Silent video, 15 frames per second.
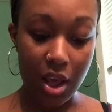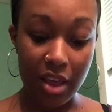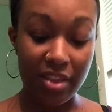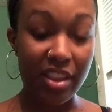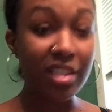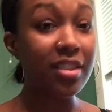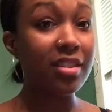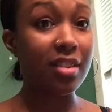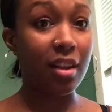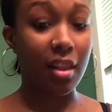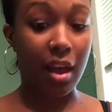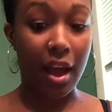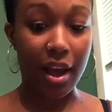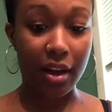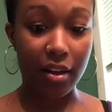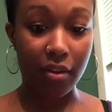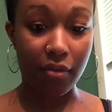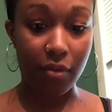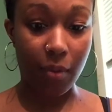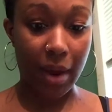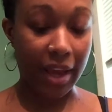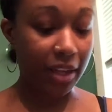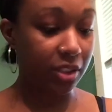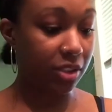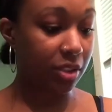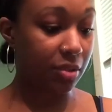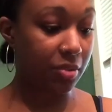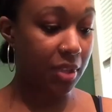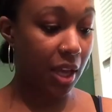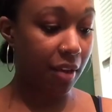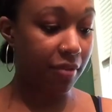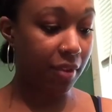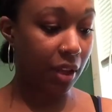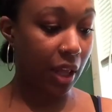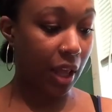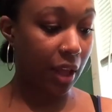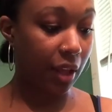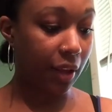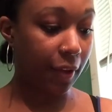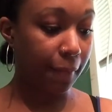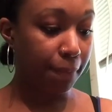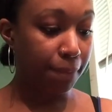This is a lot of wax strips, I feel like.